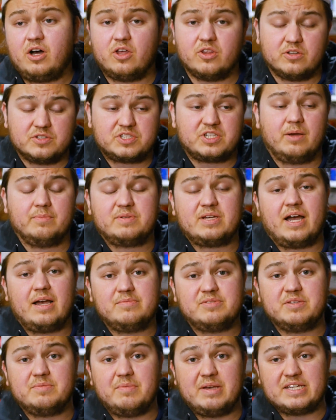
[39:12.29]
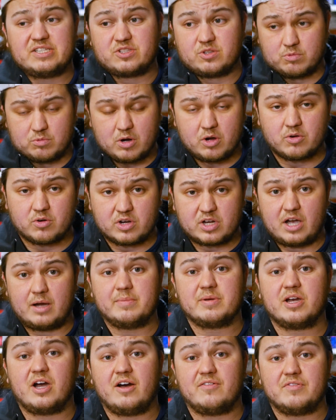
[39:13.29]
although sometimes it makes the rotor
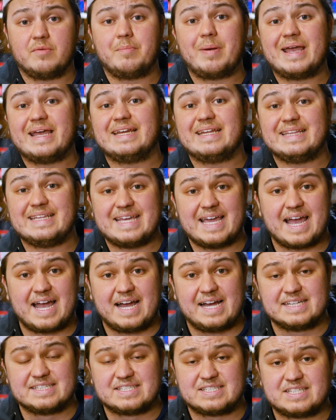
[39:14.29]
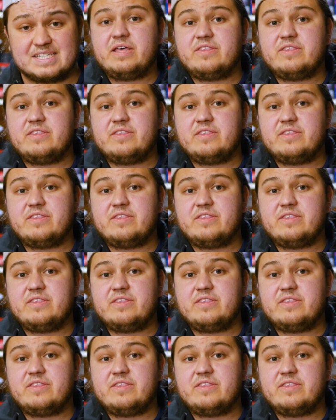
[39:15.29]
coming off a pain in the ass.